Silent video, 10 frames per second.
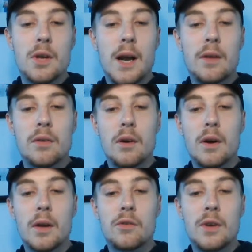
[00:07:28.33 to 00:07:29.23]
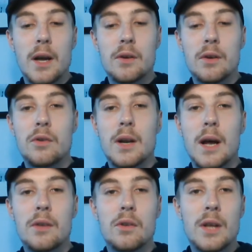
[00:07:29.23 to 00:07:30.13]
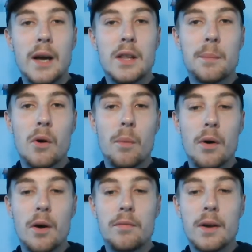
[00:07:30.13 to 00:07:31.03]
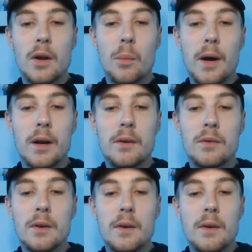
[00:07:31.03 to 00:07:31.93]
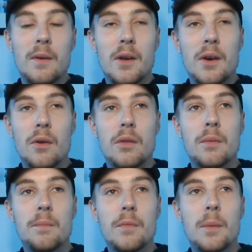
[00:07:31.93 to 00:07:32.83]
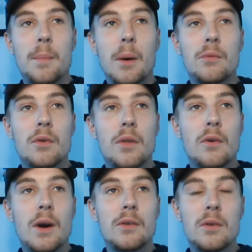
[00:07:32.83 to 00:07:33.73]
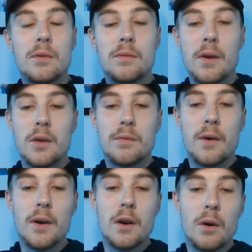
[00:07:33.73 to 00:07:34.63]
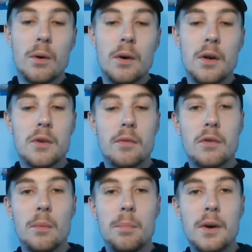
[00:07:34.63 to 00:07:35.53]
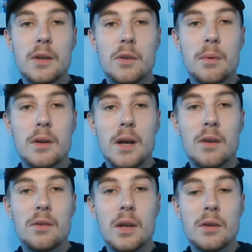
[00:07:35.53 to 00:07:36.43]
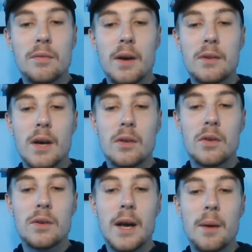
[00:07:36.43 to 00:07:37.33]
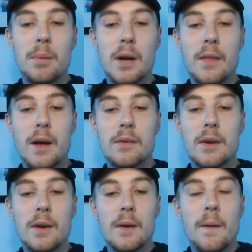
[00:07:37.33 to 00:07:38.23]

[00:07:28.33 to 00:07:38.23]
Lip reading: She likes the long exchanges. She likes to time the ball perfectly well, and the bounce on the grass is very low. It's often unpredictable, and I just think Swiatek's the type of player that